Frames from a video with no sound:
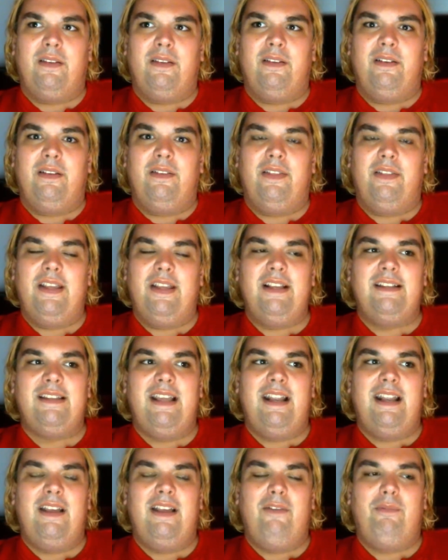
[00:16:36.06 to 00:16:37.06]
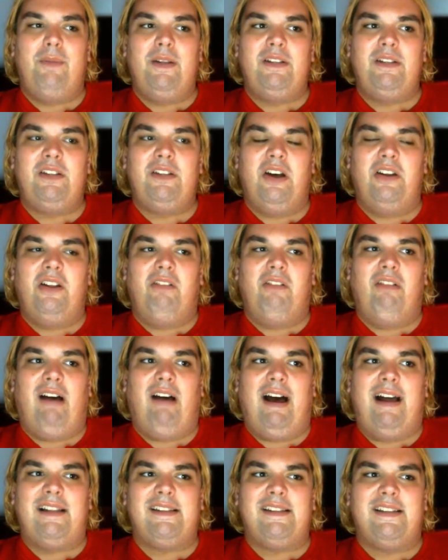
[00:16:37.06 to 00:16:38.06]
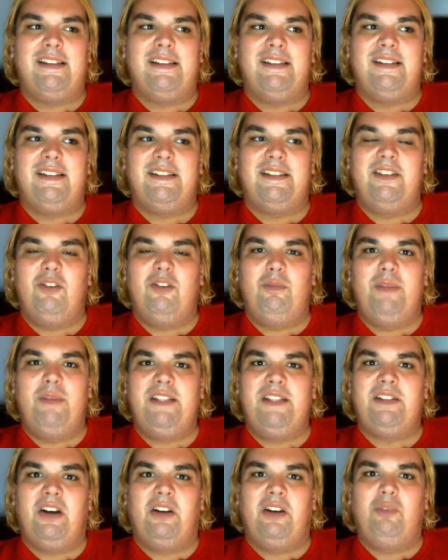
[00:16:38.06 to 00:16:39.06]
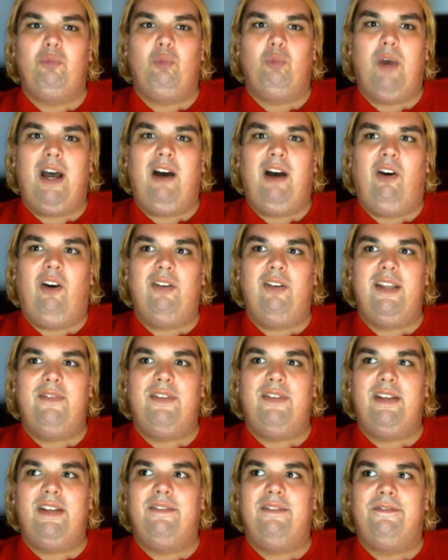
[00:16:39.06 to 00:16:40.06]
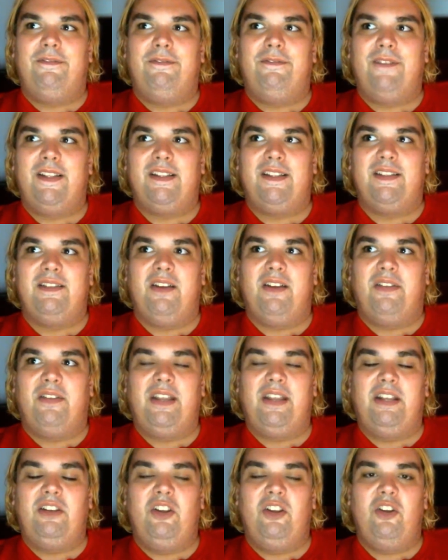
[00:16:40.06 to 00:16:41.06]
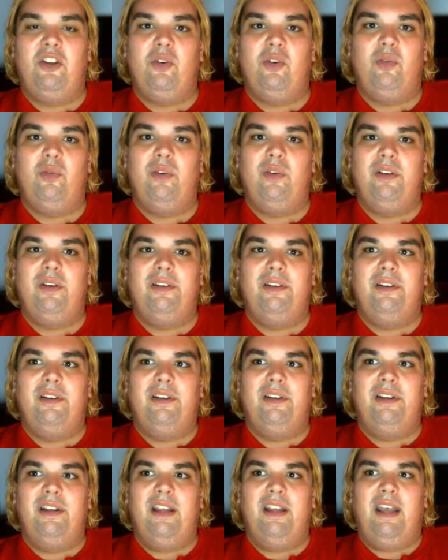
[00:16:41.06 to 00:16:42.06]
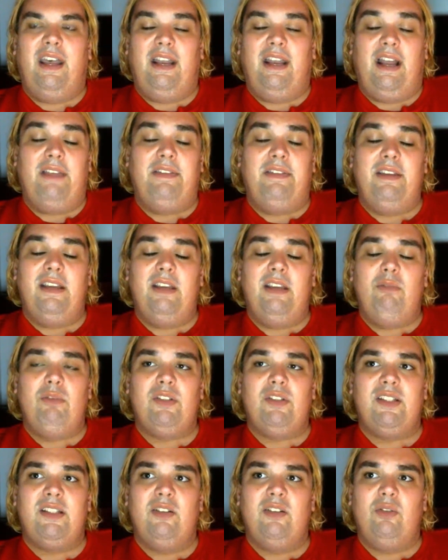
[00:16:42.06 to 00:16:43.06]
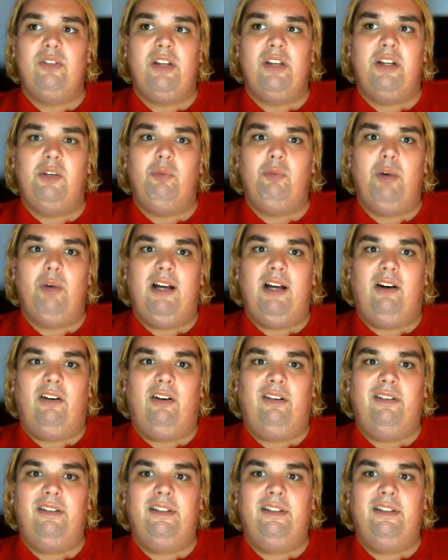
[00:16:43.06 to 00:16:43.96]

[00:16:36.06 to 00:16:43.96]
Things that have been done a lot can still be done well, even if it's nothing new. And I think it was still done well.